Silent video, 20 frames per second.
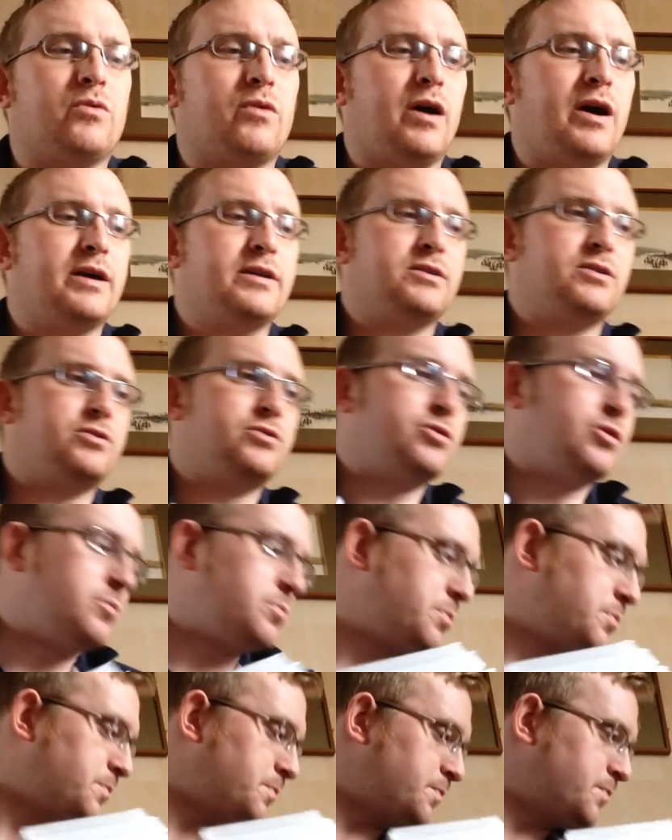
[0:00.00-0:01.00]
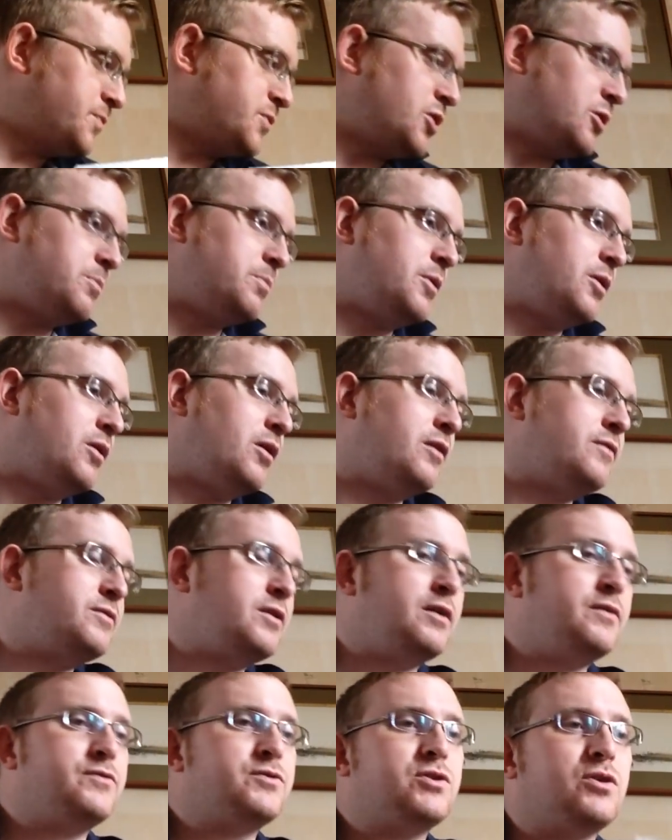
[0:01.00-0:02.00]
alright as a job lot.
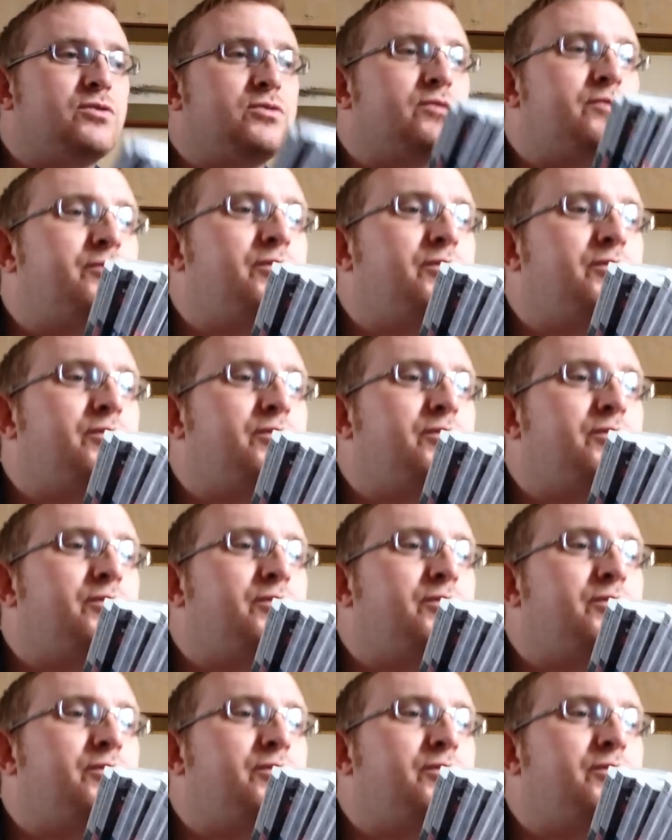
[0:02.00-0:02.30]
I've sold a